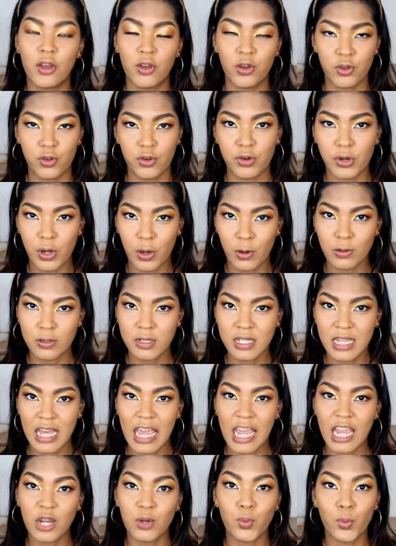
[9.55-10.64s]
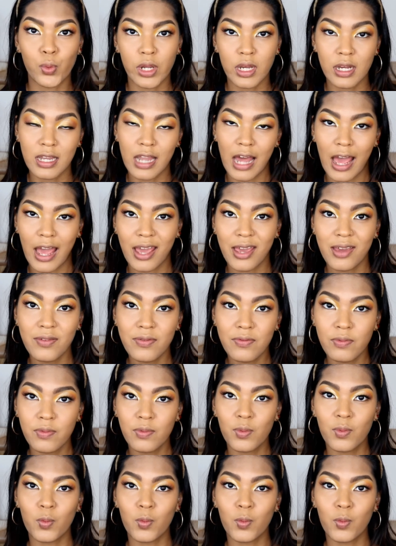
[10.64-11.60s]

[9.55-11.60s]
your nose in real life